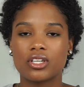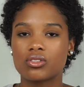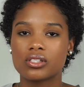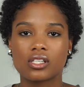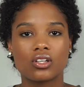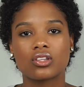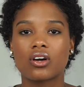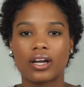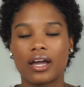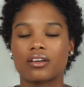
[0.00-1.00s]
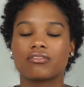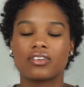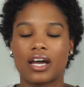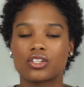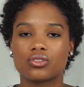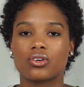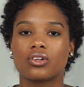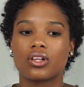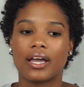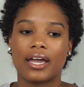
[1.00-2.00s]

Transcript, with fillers: but you still look kind of natural,